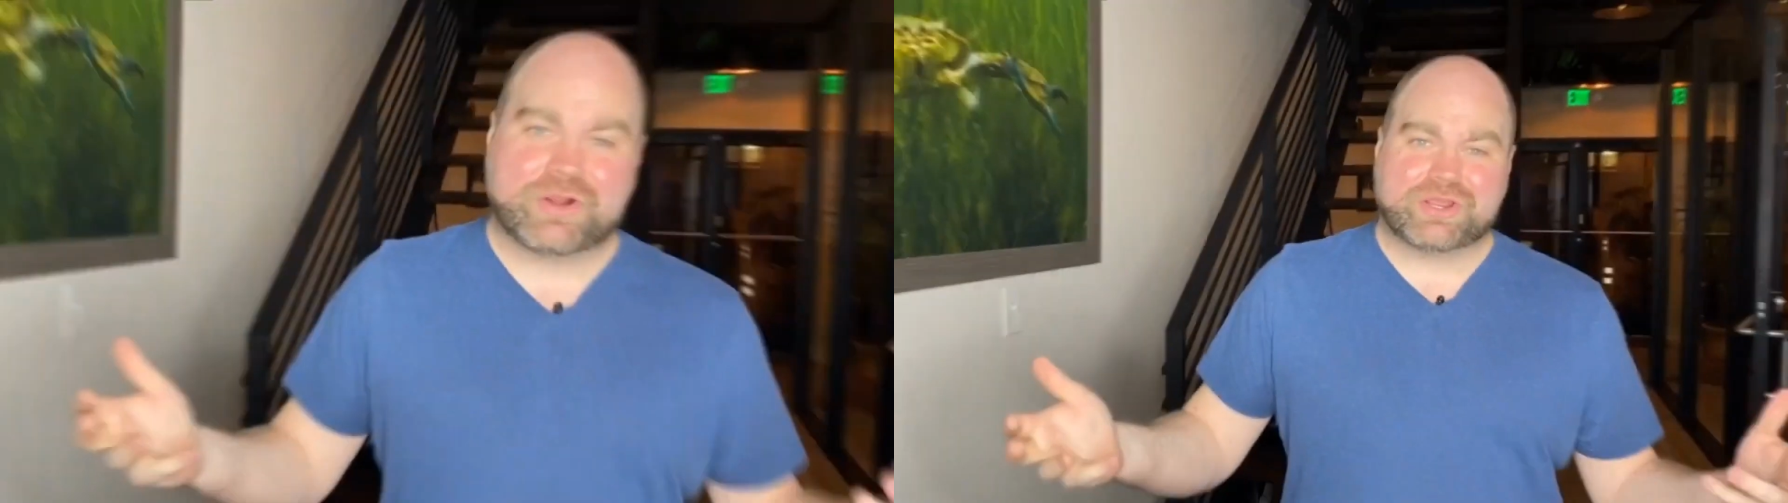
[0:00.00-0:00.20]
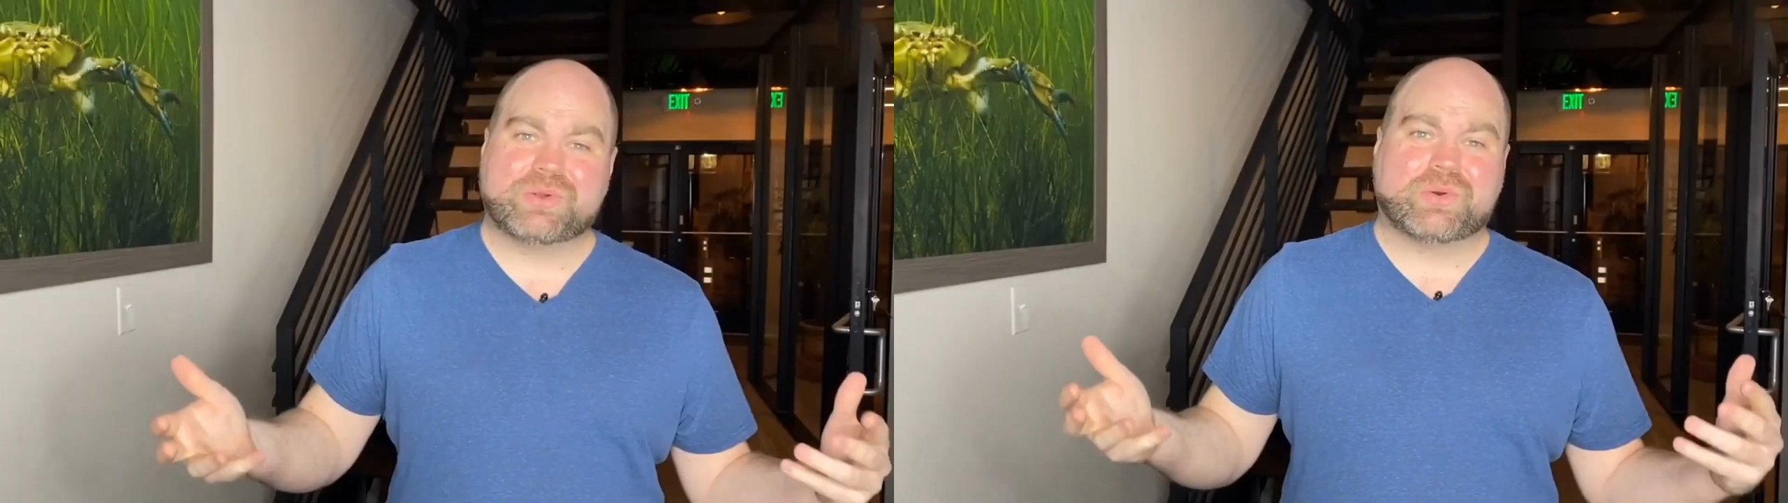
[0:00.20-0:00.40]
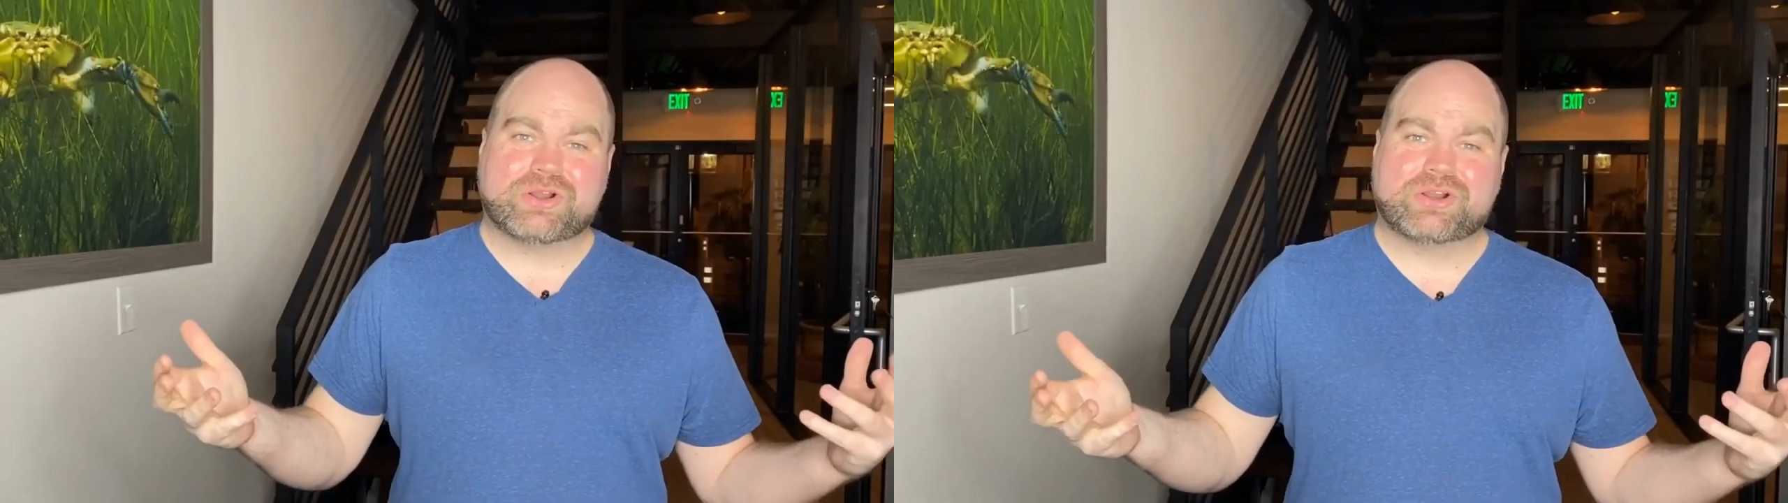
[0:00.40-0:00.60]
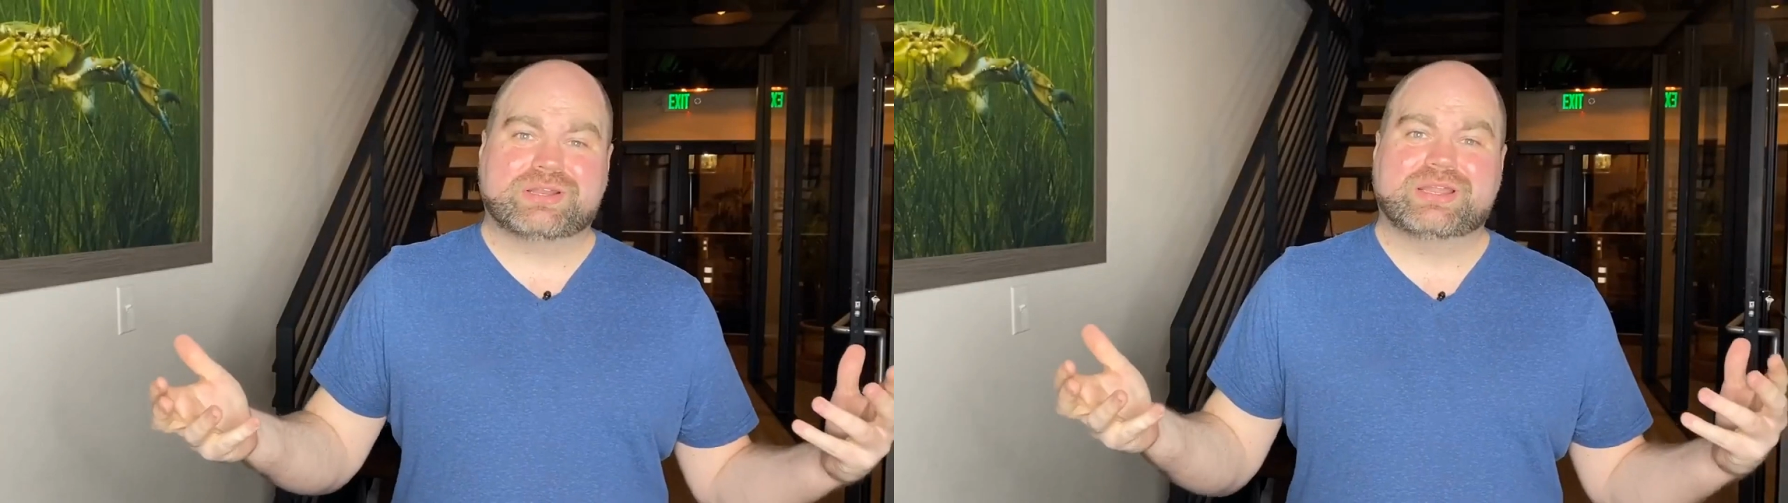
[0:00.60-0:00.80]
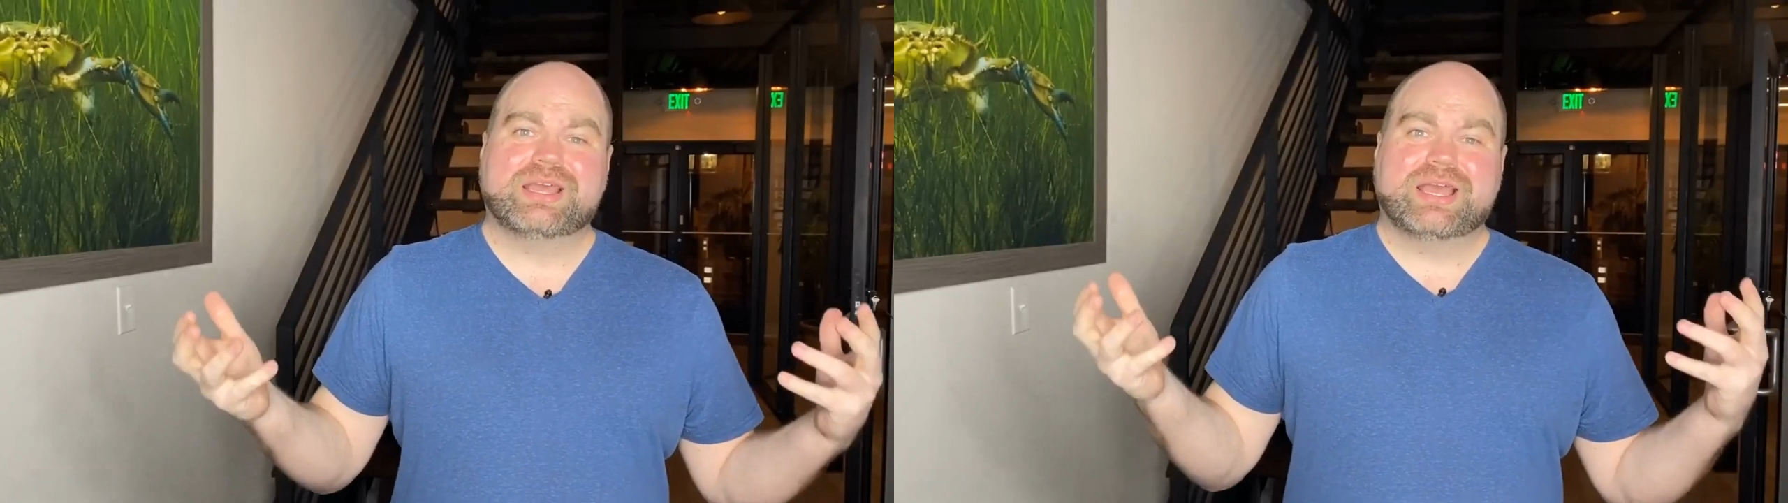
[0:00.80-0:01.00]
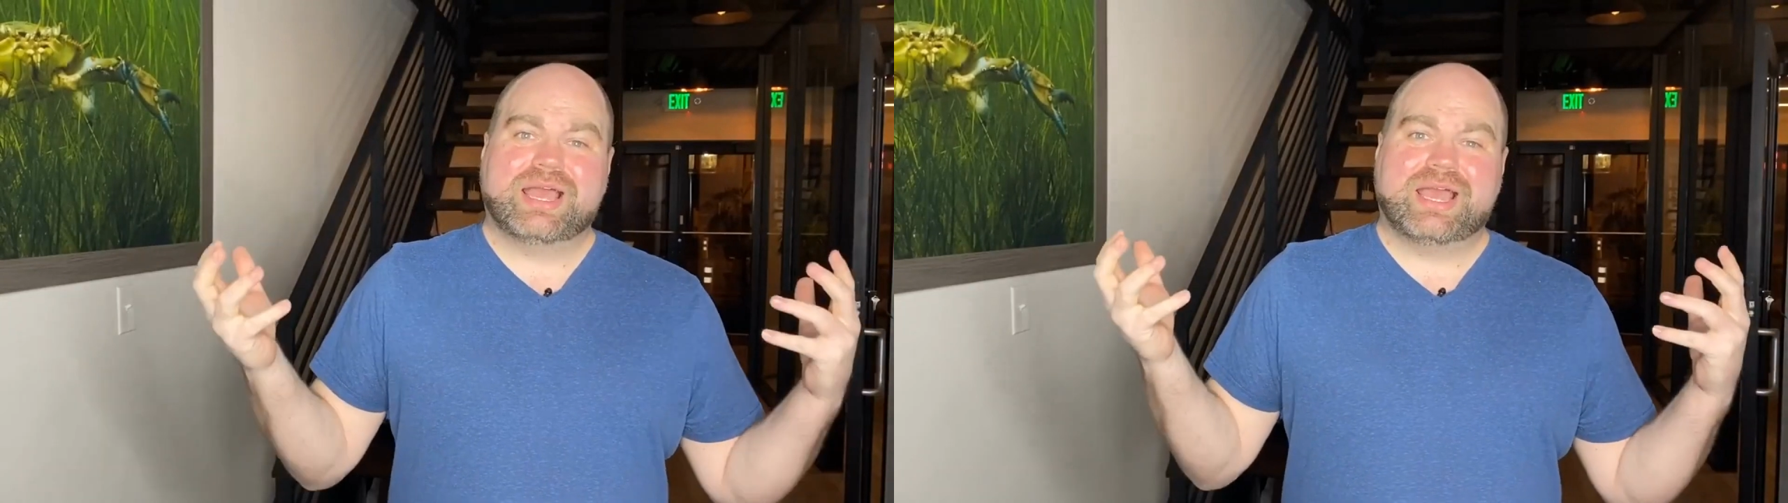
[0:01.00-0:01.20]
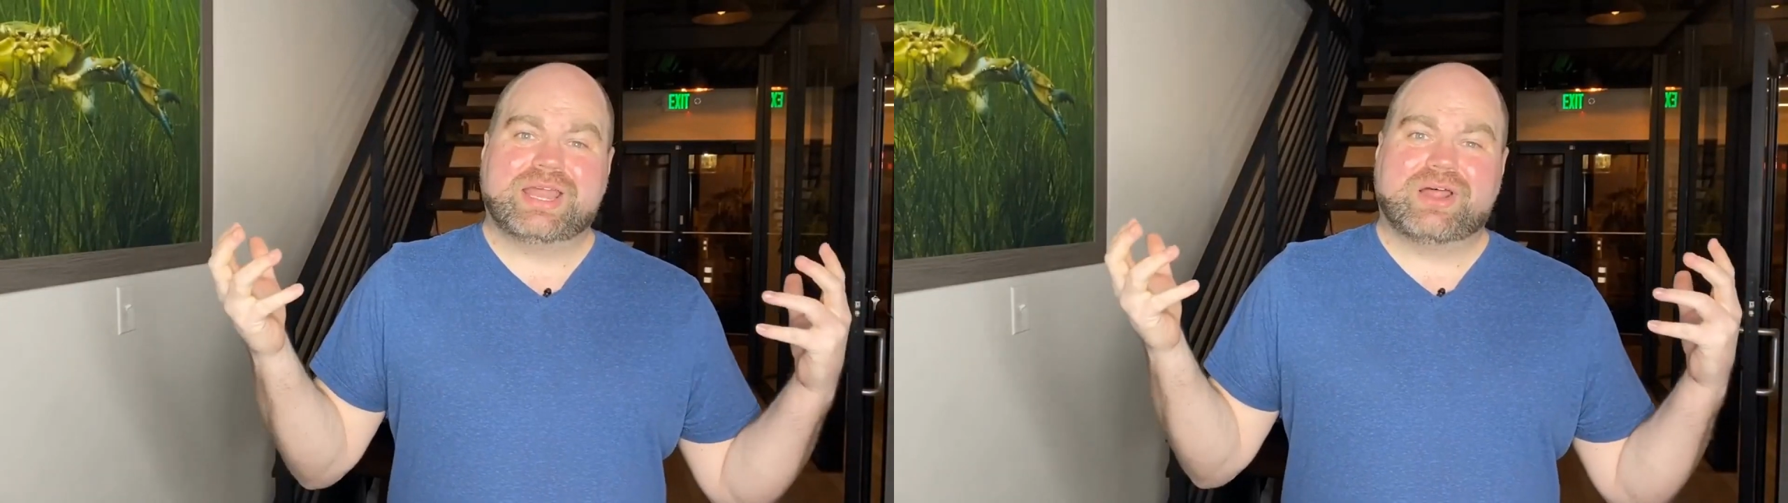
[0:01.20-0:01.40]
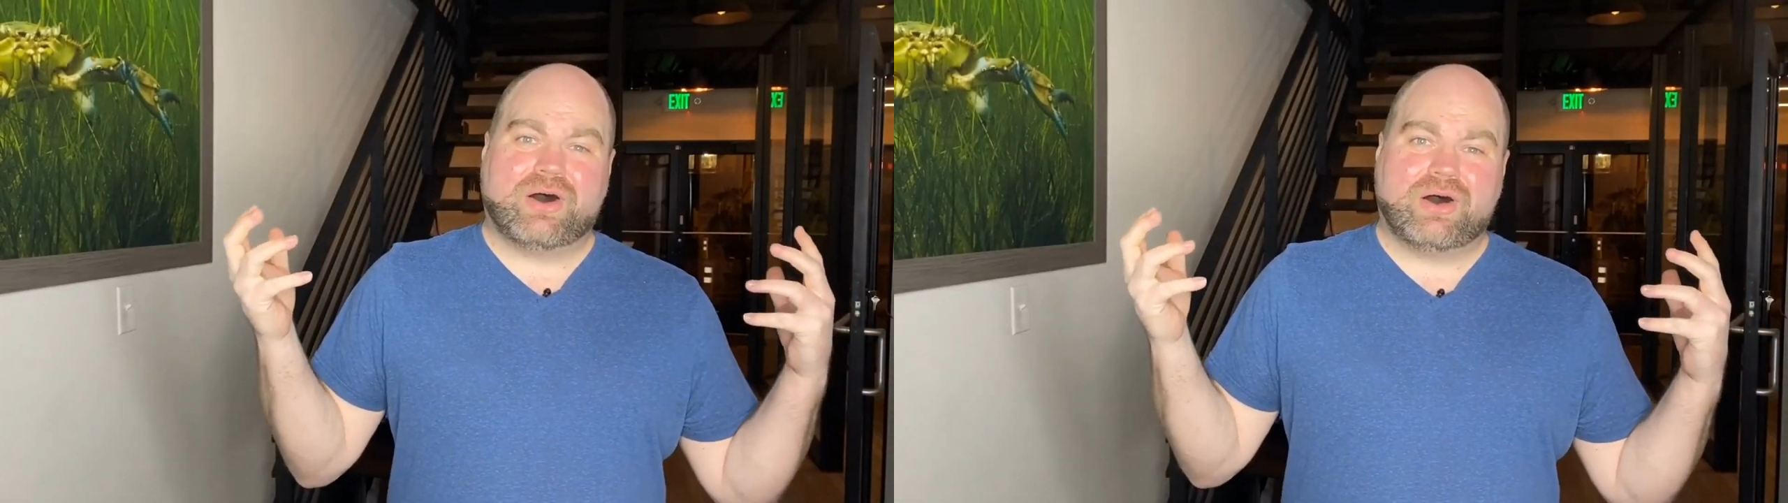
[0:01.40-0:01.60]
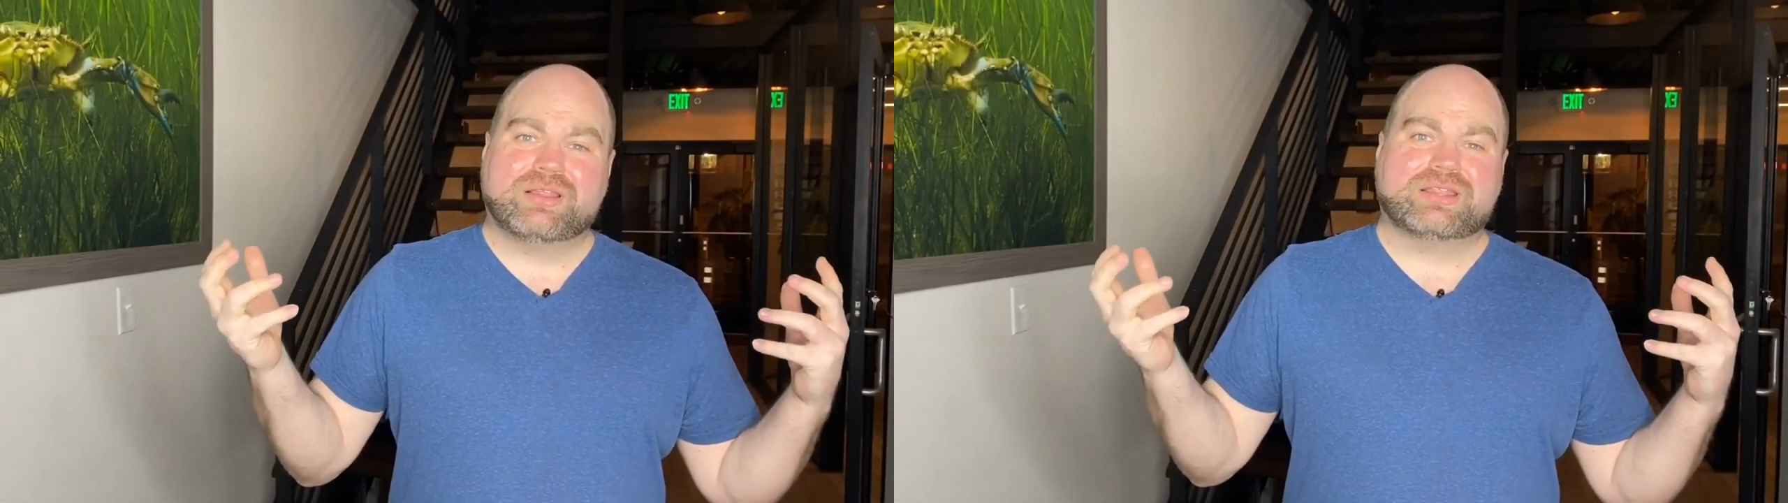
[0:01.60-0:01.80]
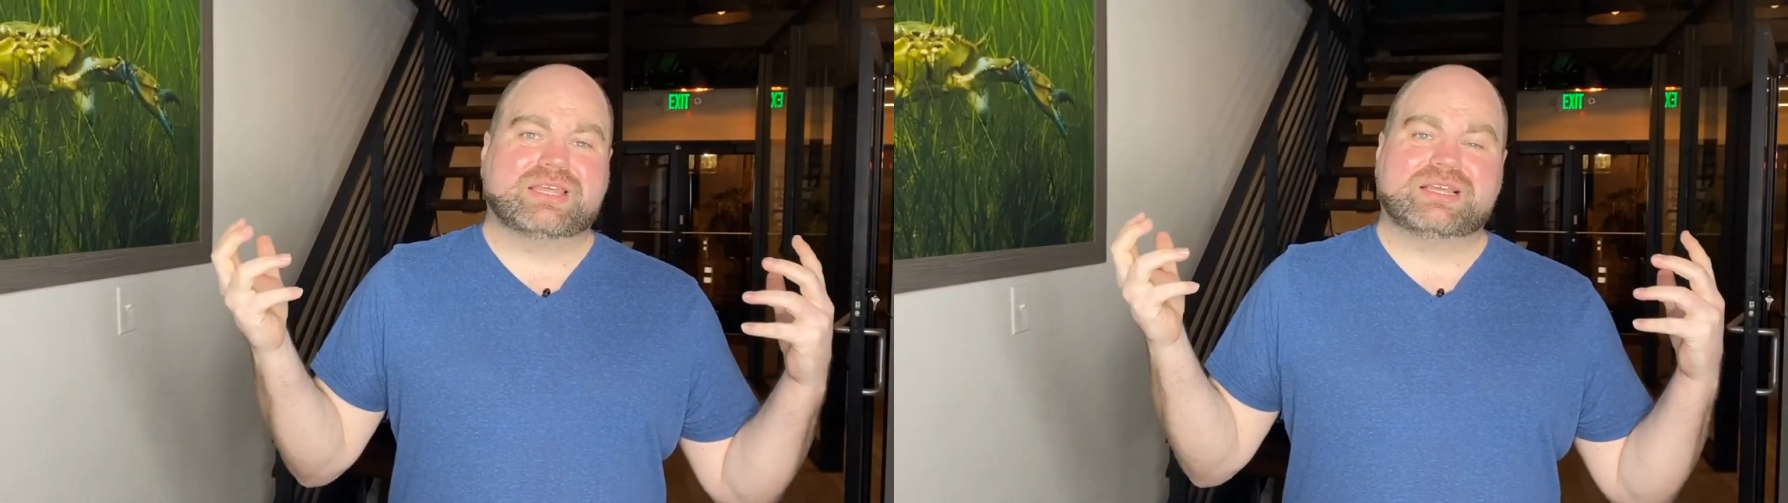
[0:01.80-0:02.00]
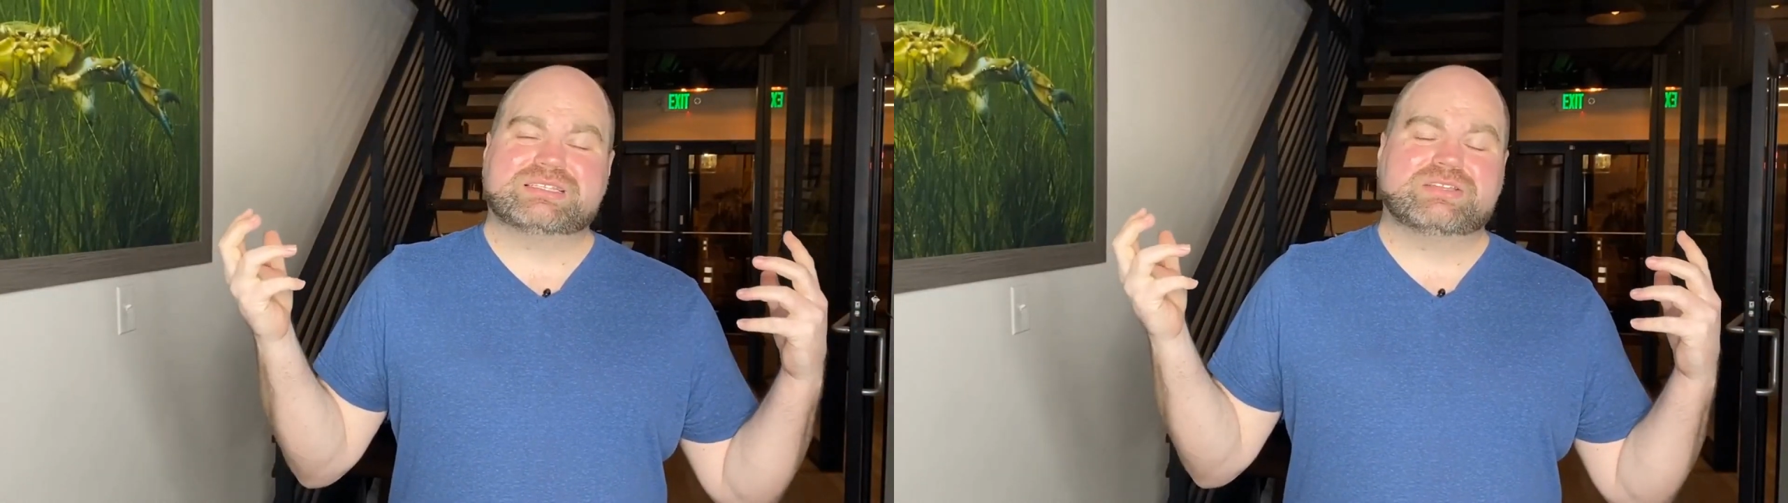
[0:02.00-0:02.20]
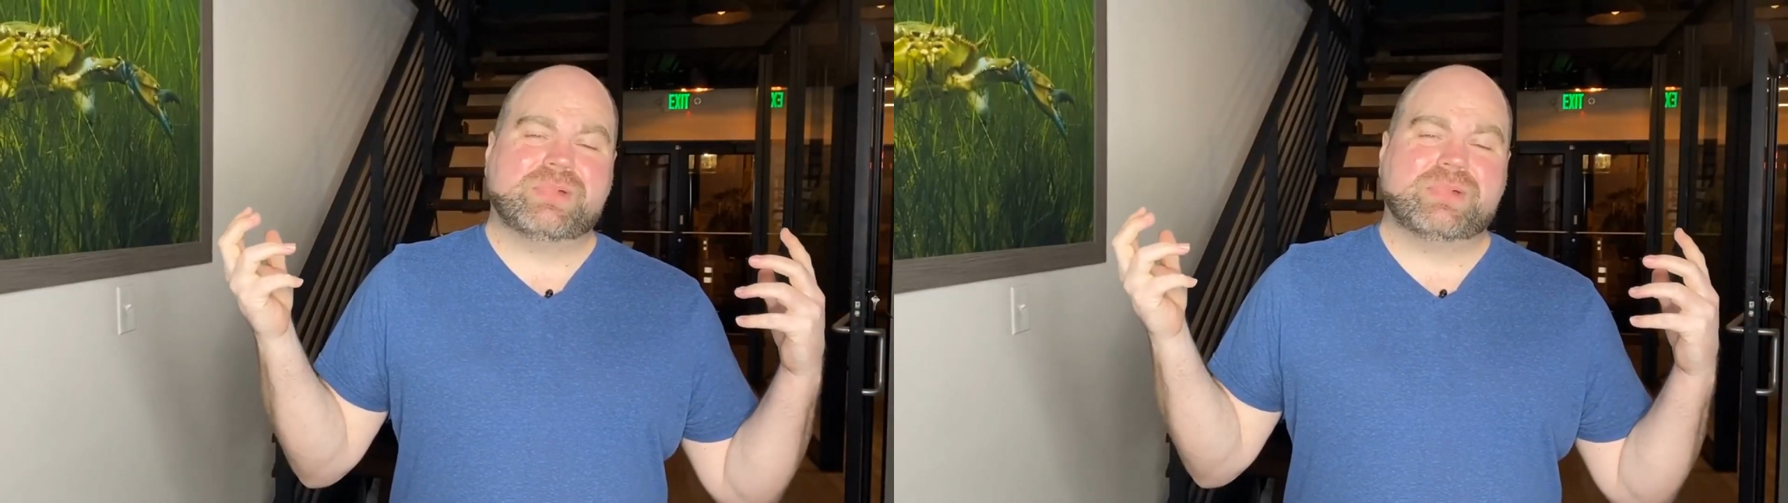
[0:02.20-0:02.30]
working order, and all the things,